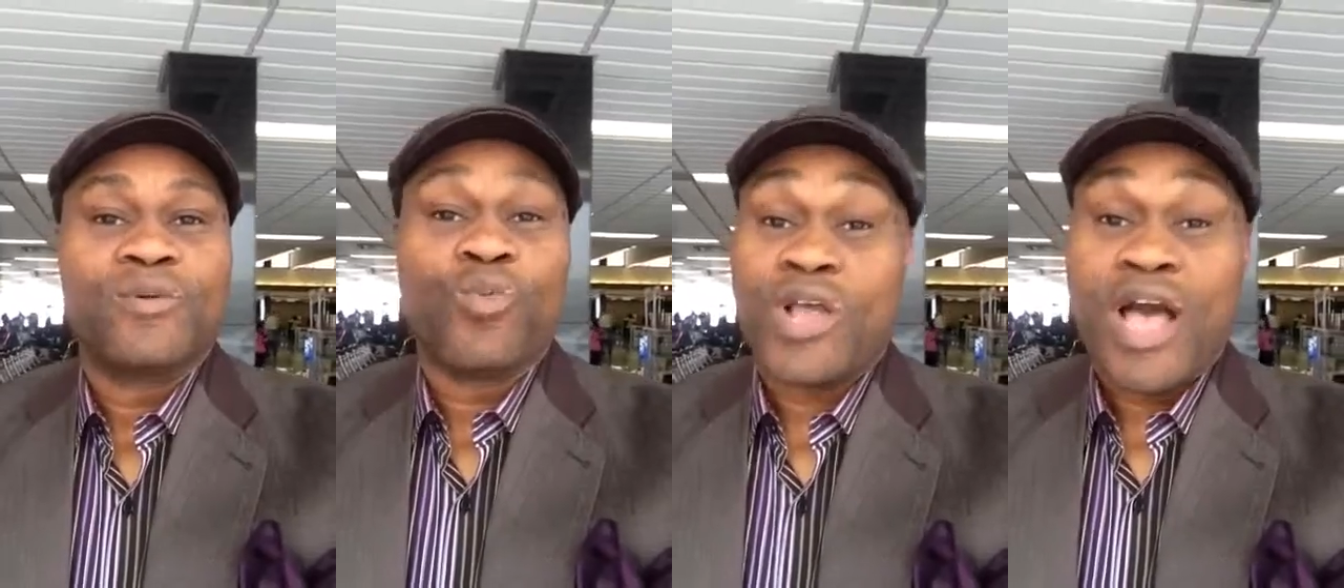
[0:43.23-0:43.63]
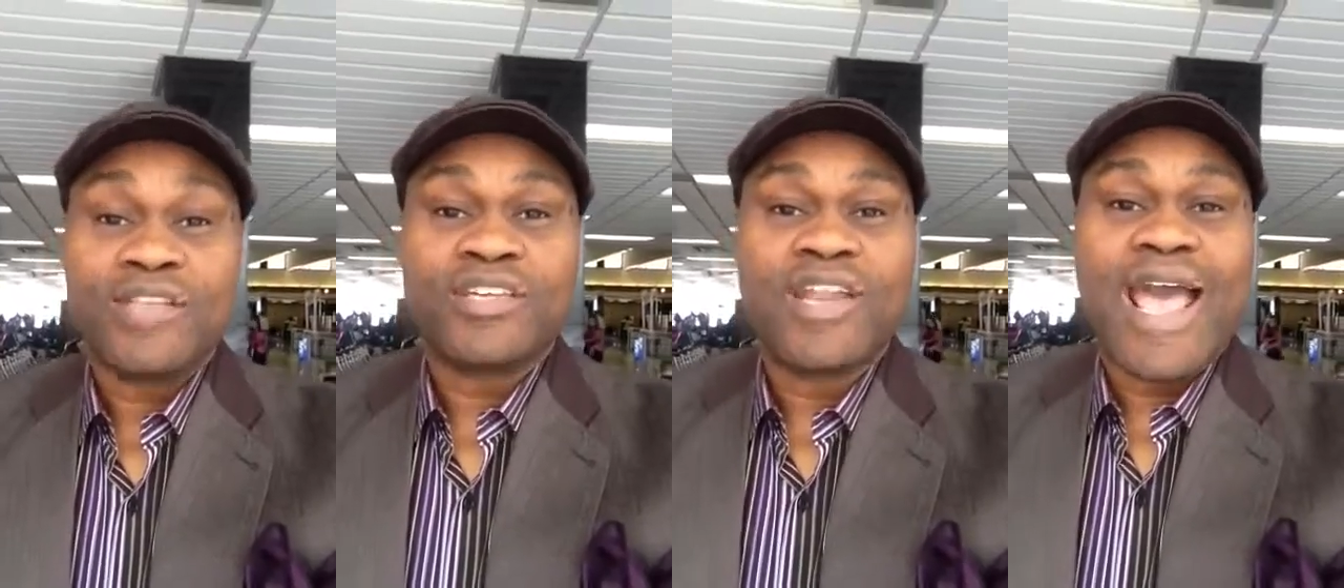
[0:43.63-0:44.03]
what
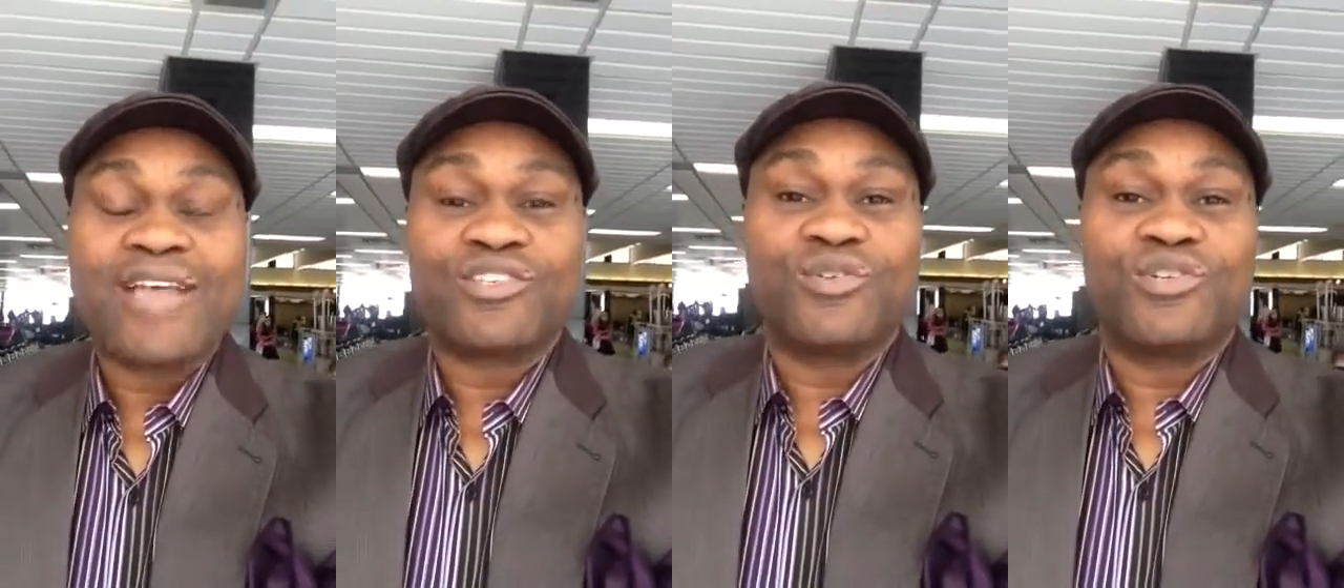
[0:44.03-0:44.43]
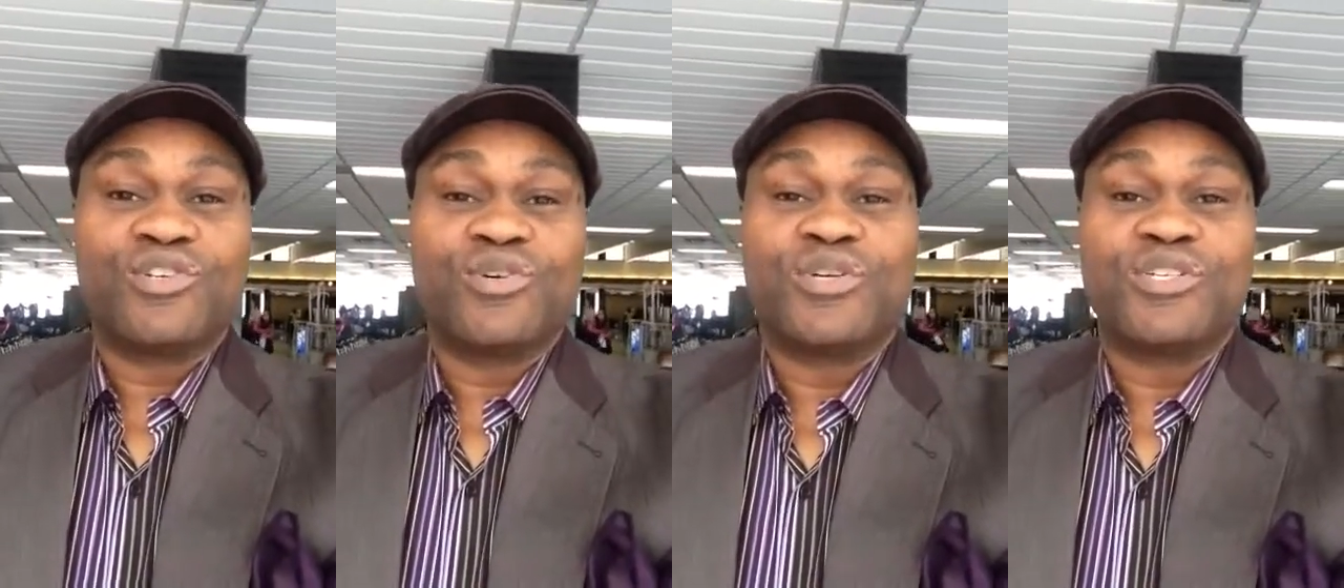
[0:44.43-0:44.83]
God's going to ask you to
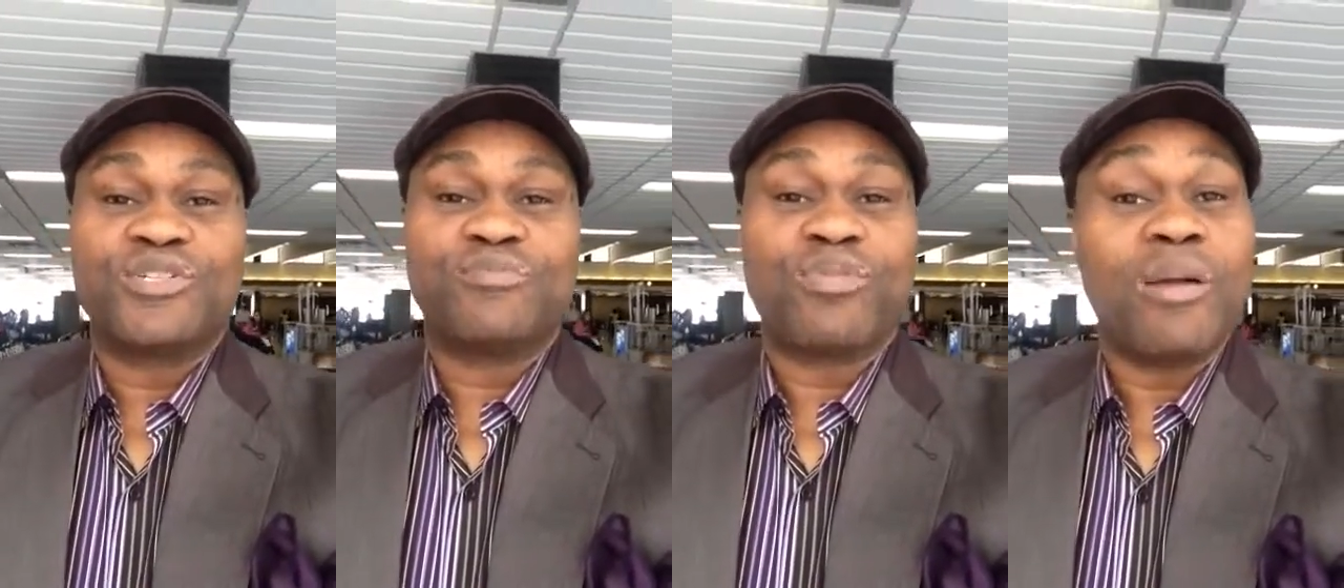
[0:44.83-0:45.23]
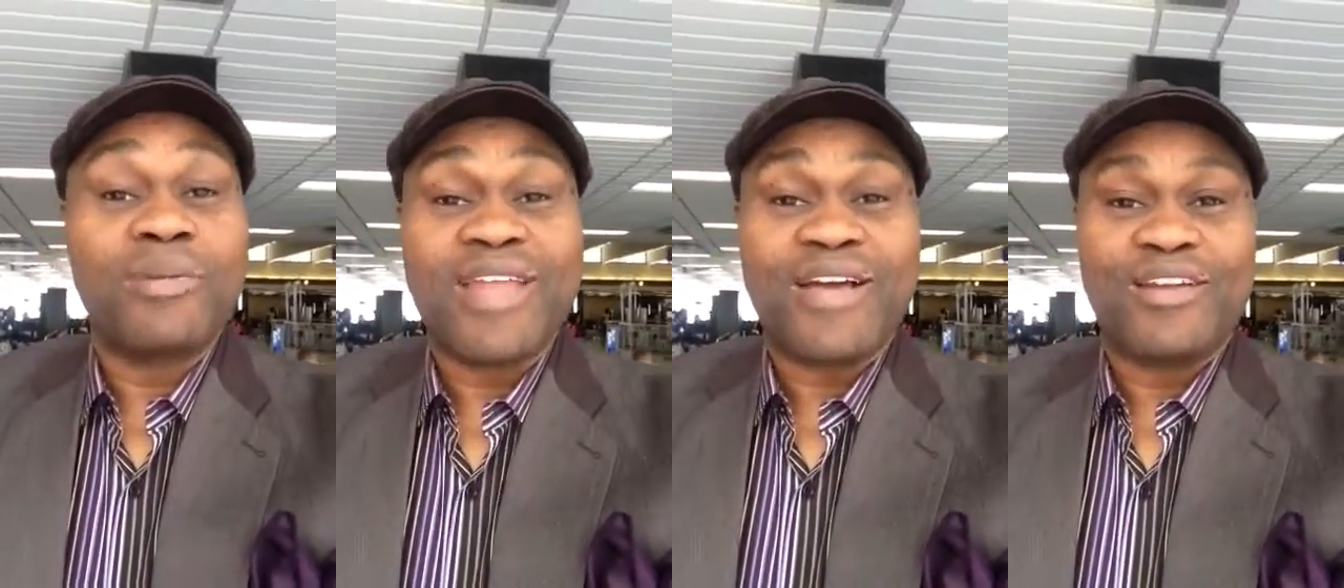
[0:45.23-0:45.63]
do is
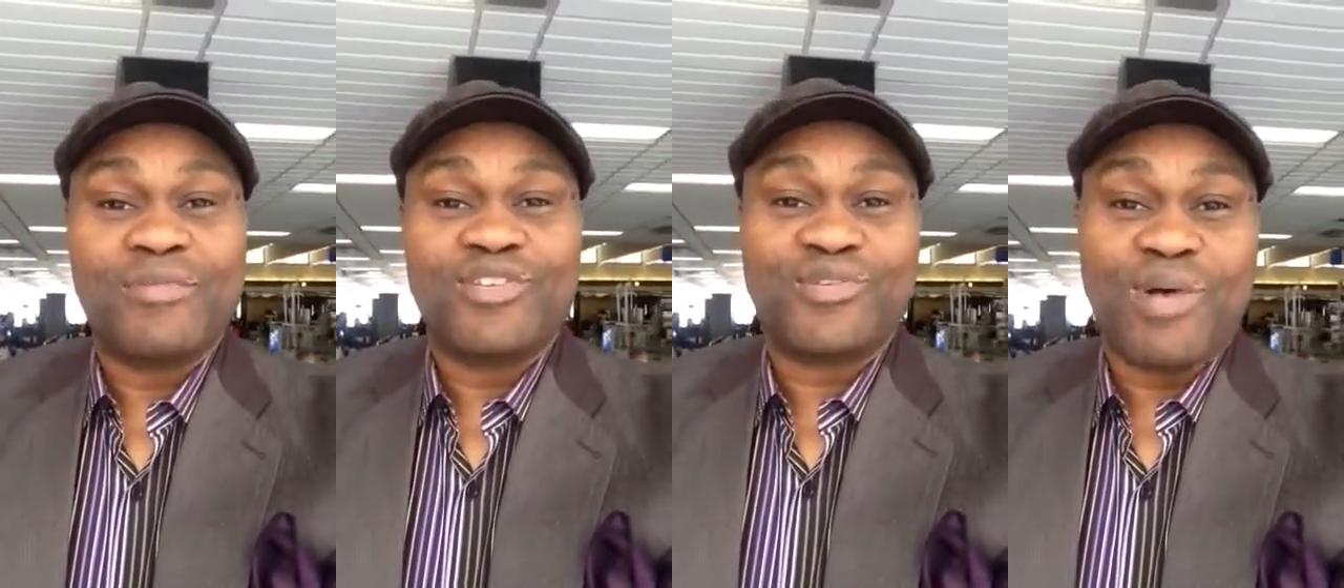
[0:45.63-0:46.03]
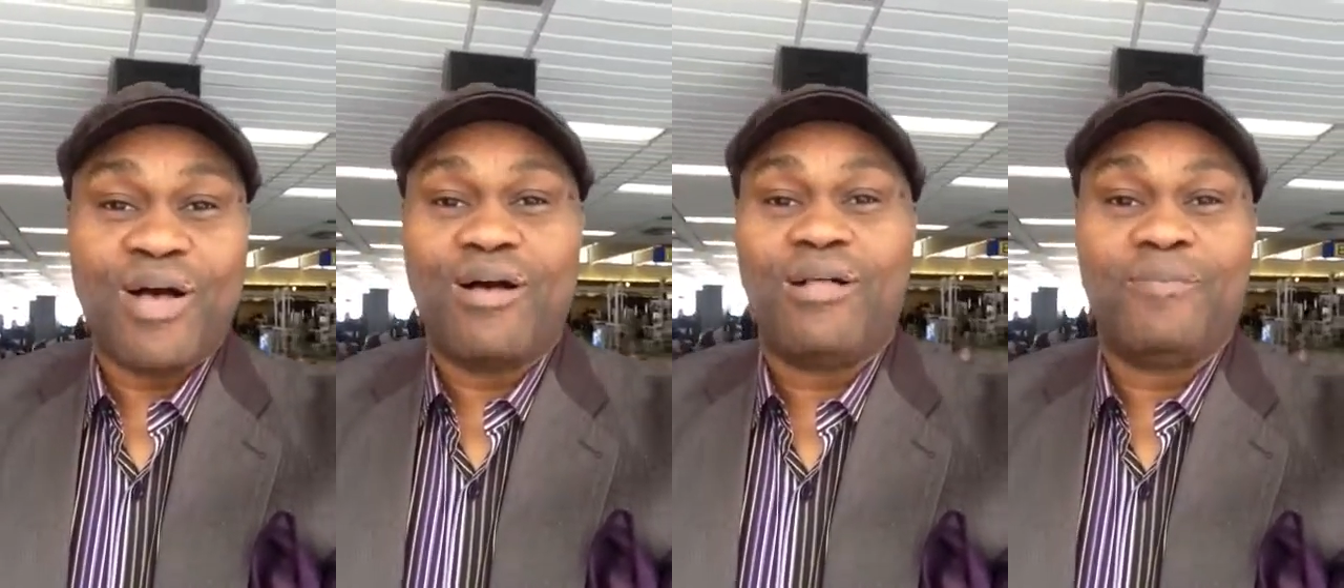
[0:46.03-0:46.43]
probably not going to be
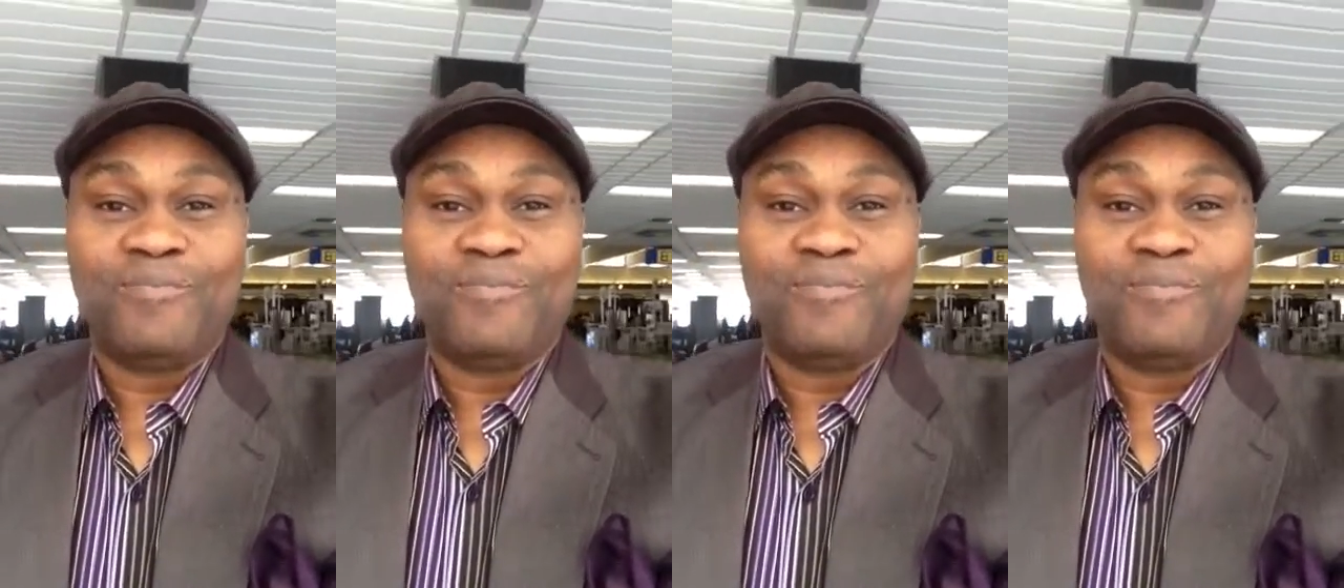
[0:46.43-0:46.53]
small.